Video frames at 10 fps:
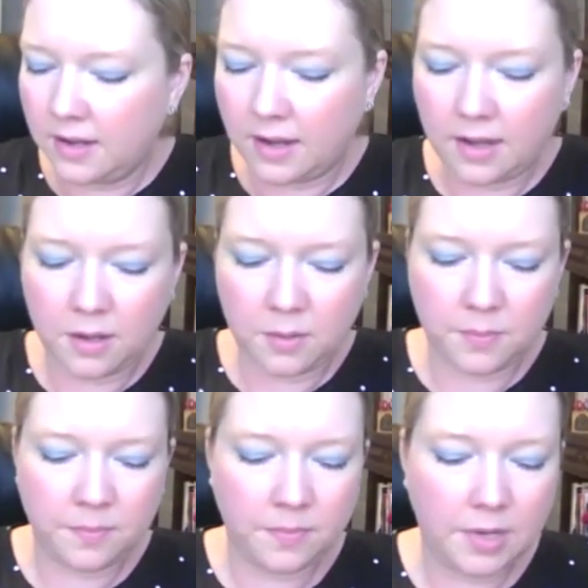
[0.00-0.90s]

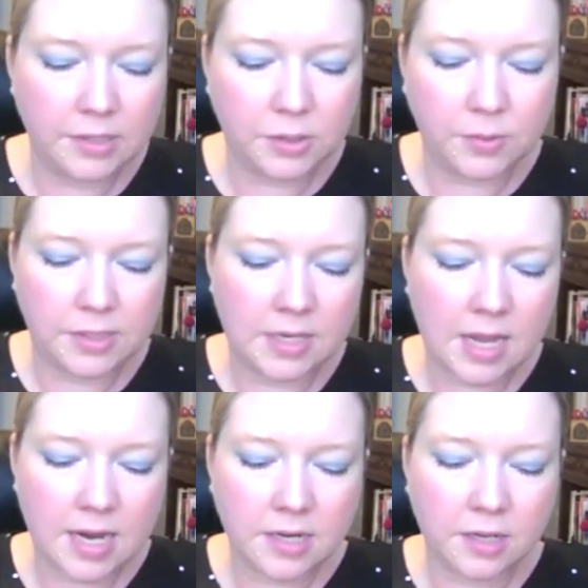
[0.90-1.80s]
And so it's
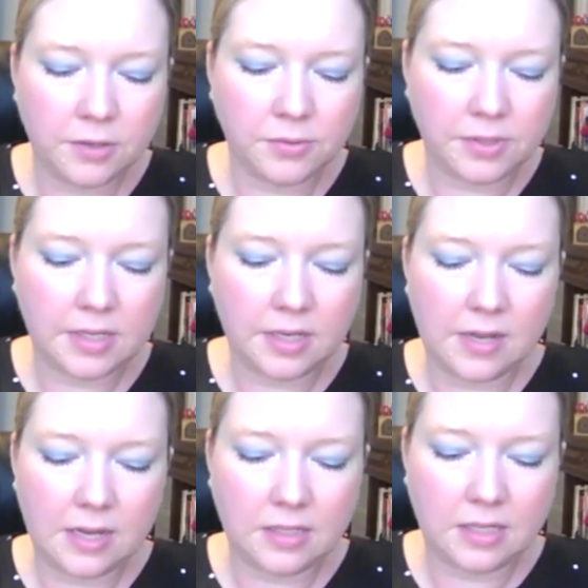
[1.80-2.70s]
9 colors instead of
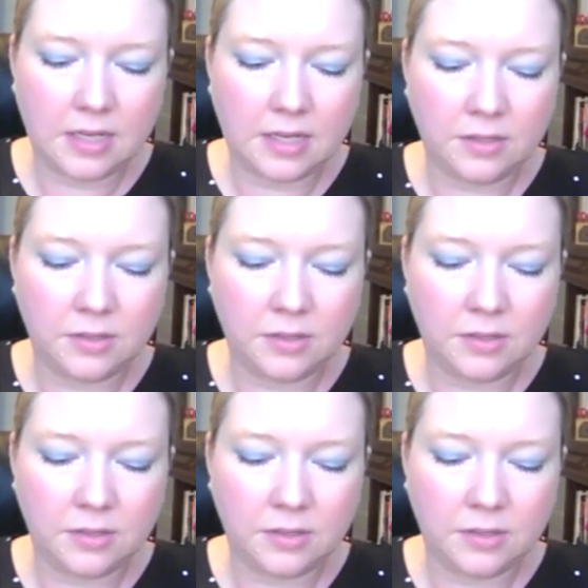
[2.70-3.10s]
18.